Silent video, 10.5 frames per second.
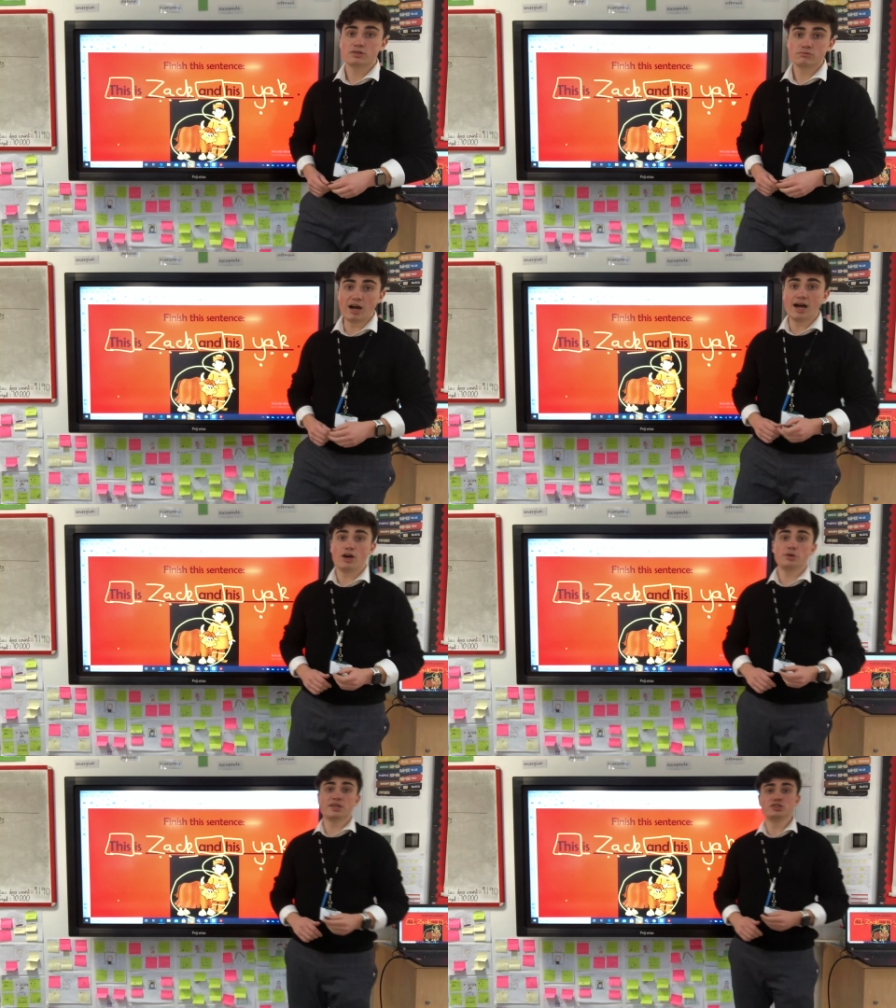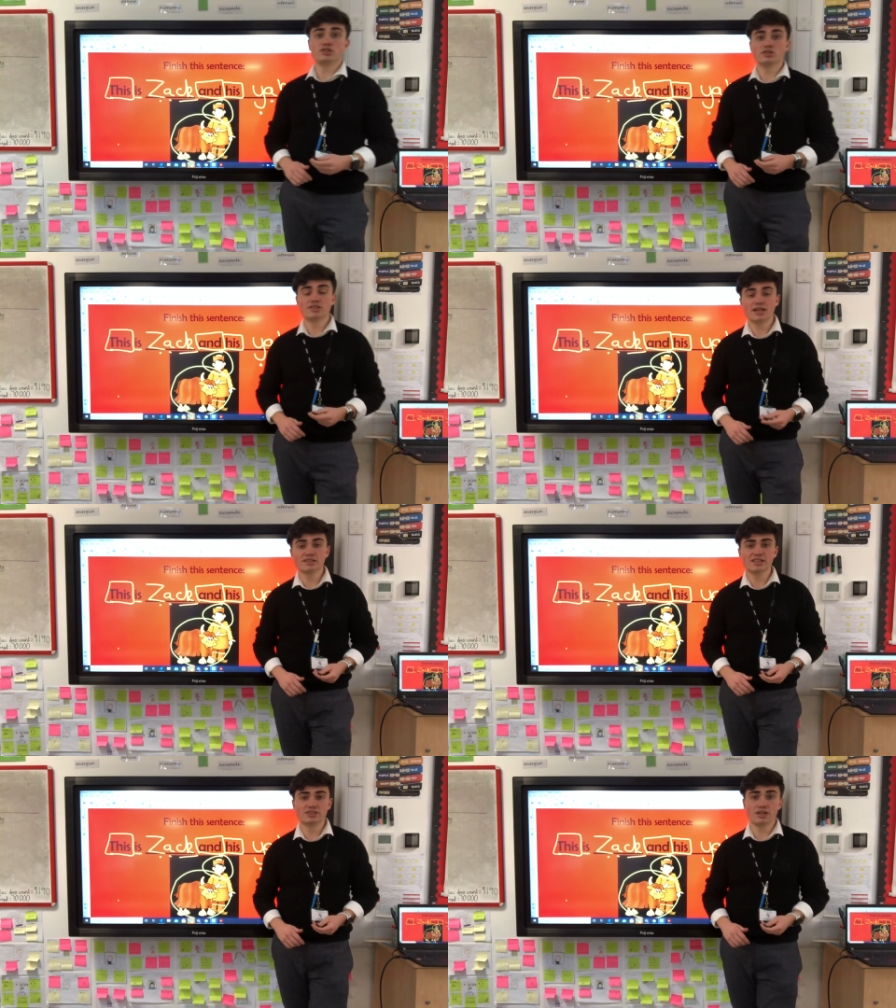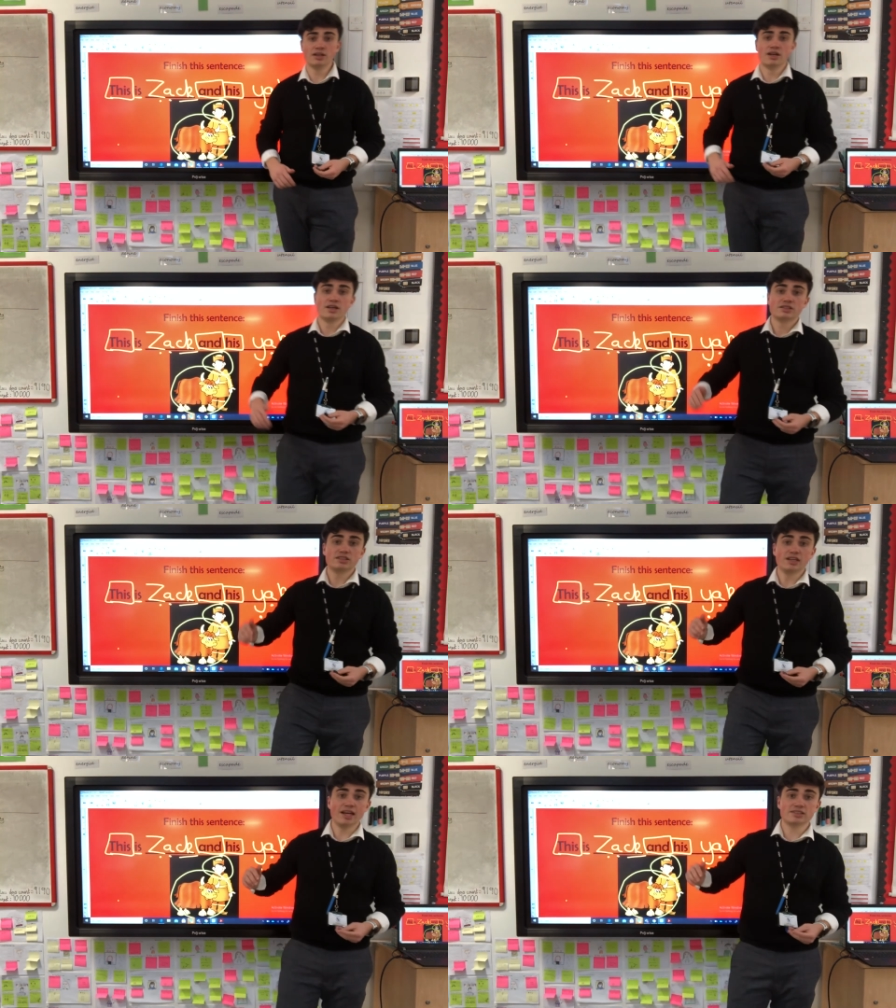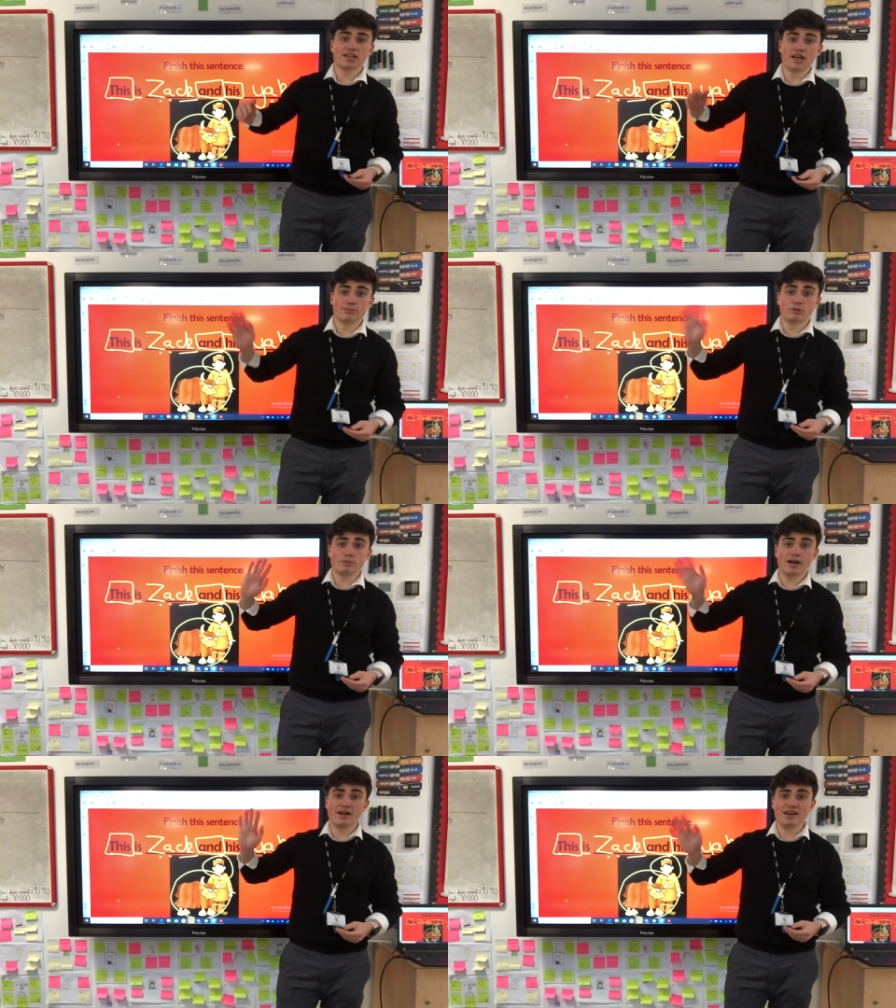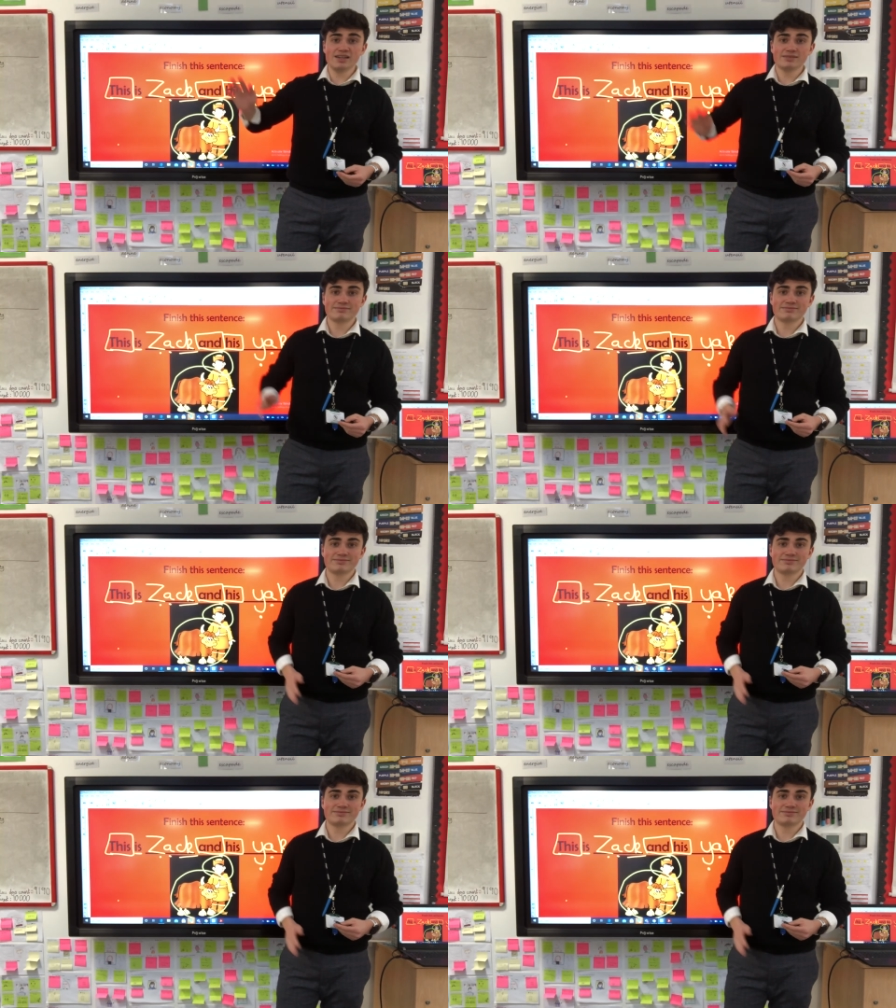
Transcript: Right. Hope you enjoyed today's lesson. See you next time. Bye bye.